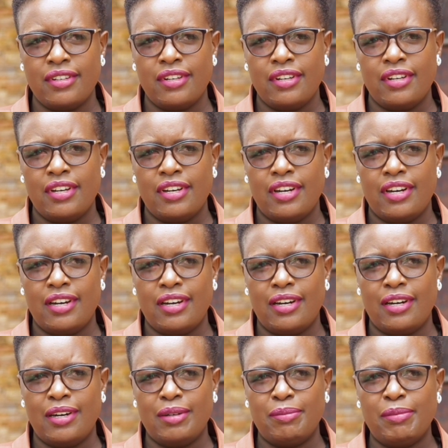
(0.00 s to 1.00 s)

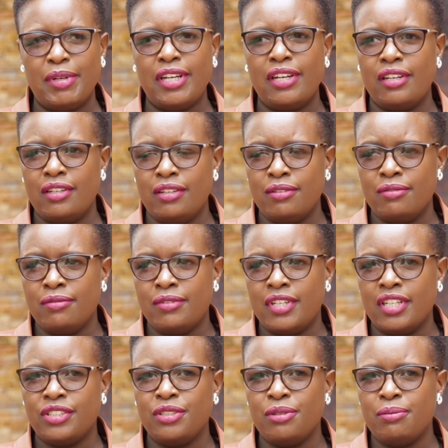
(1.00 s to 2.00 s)
My
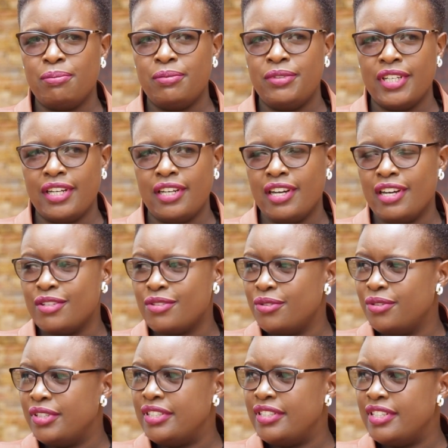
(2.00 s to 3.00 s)
leadership journey has
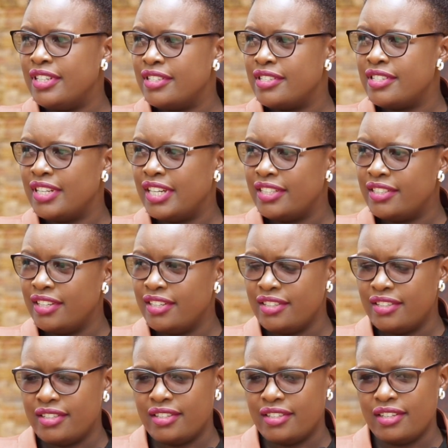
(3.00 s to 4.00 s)
not just started.
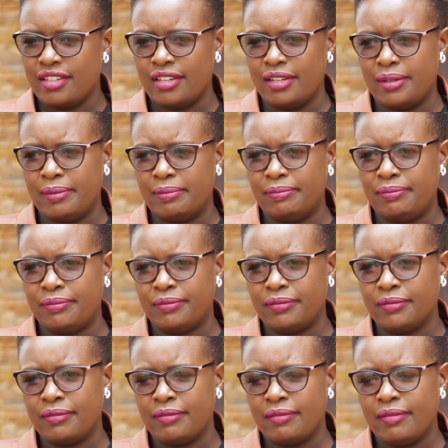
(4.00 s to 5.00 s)

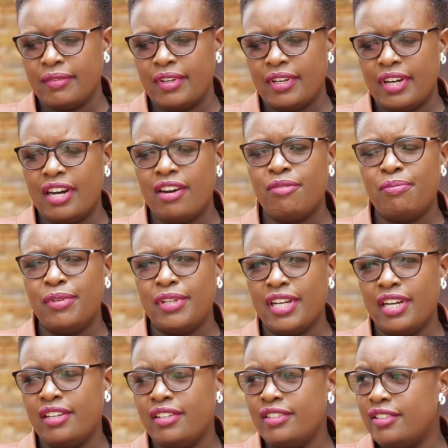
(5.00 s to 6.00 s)
I've been
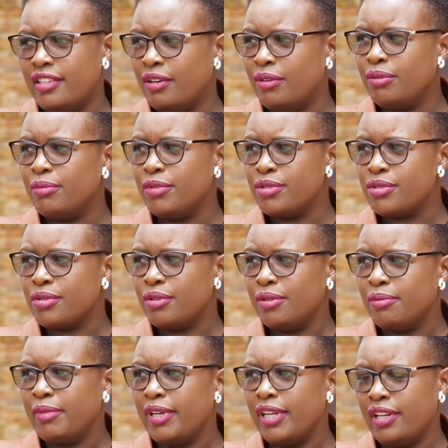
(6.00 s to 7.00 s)
a leader almost
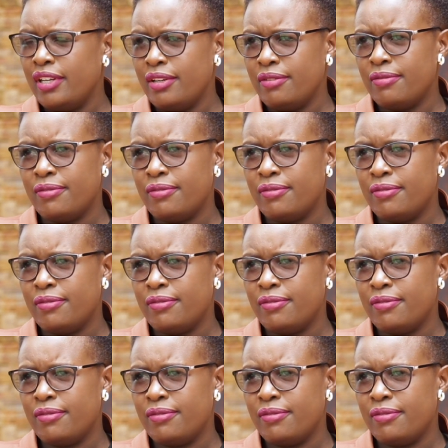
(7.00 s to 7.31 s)
all my life.